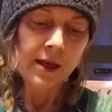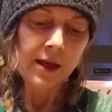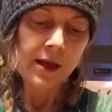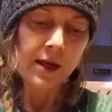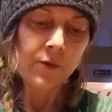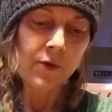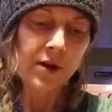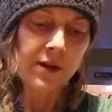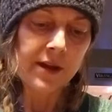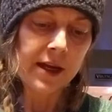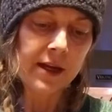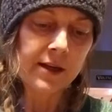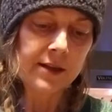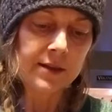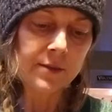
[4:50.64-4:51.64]
And while
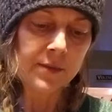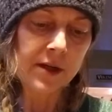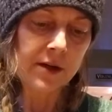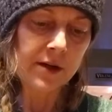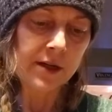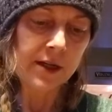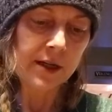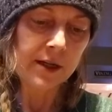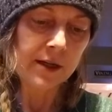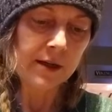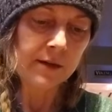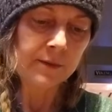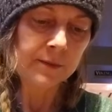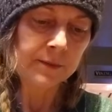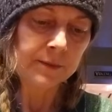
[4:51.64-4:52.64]
that is
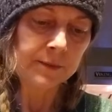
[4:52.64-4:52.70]
marinating,